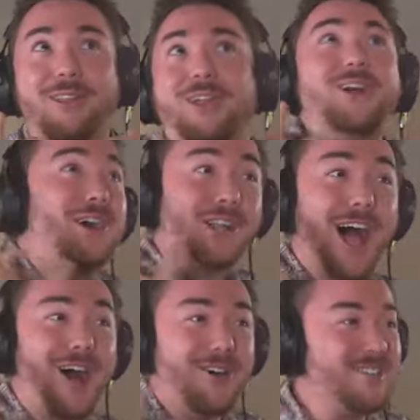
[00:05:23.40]
a little
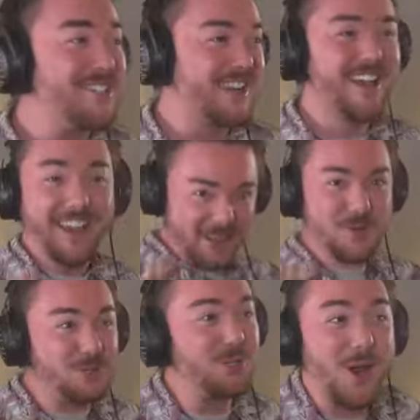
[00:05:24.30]
close!
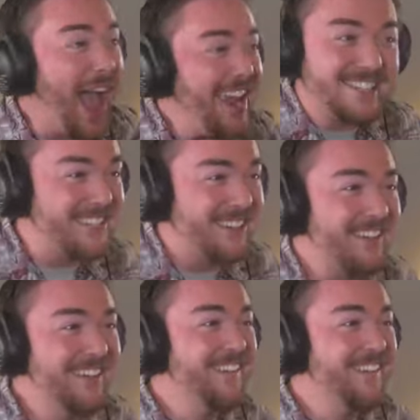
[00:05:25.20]
You tried to!